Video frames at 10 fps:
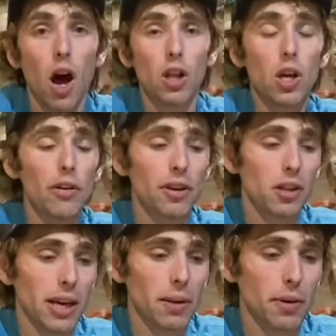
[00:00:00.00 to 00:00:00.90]
A lot of
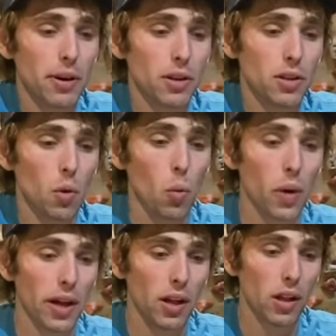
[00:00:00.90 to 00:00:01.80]
climbers
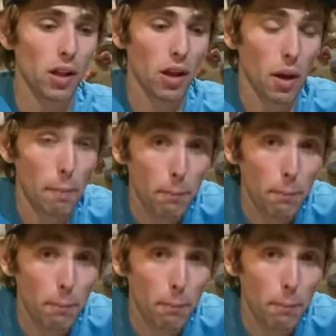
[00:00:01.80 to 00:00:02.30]
will